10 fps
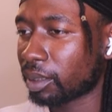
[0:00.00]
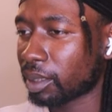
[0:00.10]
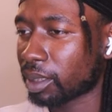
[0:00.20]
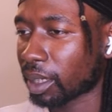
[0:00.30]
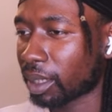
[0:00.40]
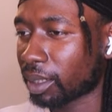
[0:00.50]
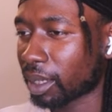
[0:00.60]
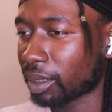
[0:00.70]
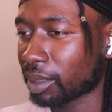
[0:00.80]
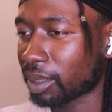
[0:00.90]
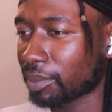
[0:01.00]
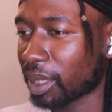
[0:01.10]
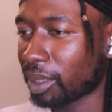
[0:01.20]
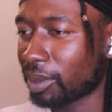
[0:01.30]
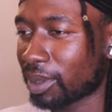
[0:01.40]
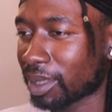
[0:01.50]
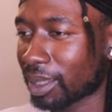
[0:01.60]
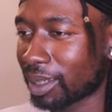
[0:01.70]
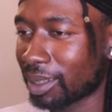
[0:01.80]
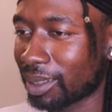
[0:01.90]
Saying that doesn't make you
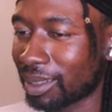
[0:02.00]
sad?